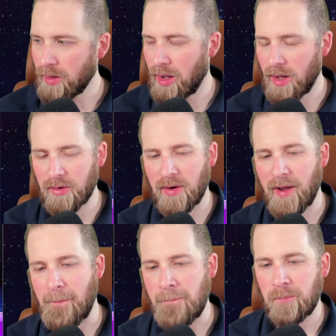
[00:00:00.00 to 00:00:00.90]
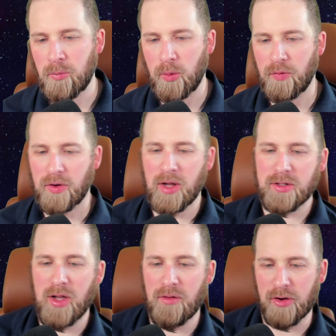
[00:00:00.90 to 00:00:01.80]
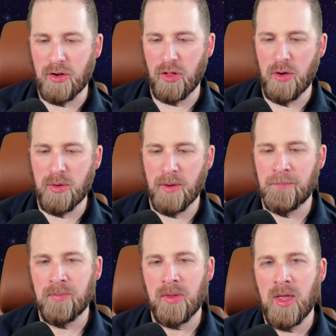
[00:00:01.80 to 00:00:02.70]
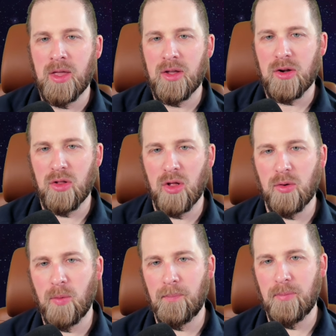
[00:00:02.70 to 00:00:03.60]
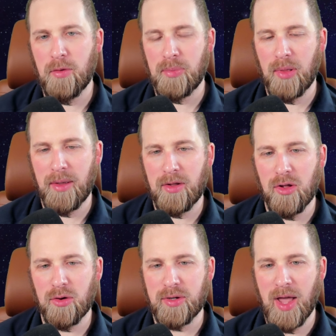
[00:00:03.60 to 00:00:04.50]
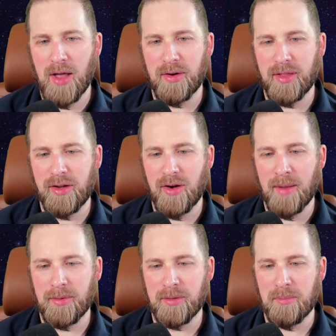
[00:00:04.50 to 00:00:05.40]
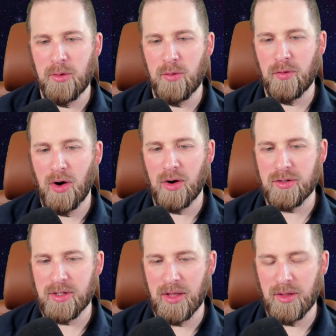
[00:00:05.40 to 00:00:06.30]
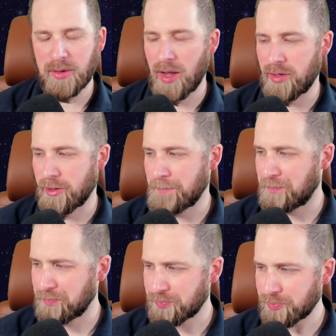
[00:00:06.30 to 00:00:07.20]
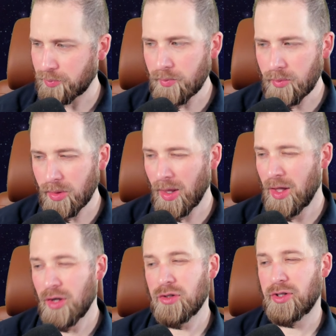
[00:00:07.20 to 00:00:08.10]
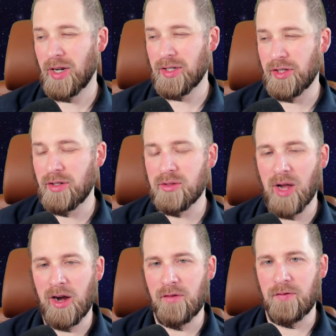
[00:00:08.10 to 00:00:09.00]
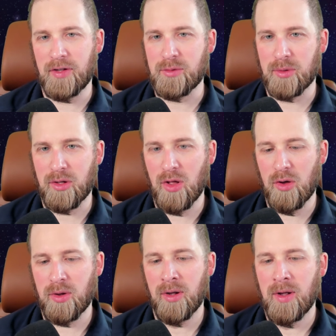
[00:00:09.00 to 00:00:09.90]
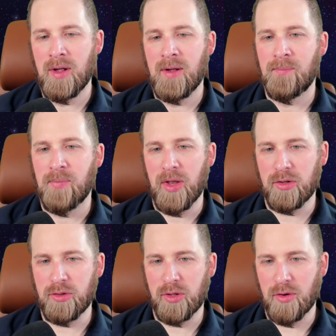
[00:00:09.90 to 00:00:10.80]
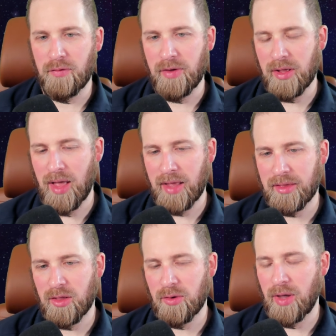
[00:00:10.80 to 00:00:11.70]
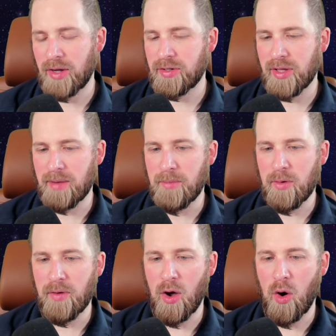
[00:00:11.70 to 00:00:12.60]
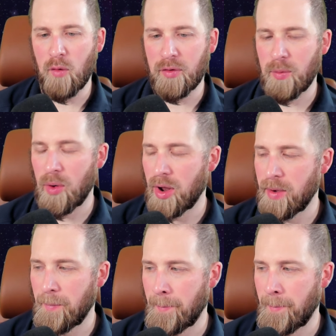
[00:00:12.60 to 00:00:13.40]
All right, we forgot to cover Cloak. Cloak, you play Cloak down and then you're able to move cards to that location. You can actually use Iron Fist with Cloak. It'll do the reveal at the location, then move it over 1.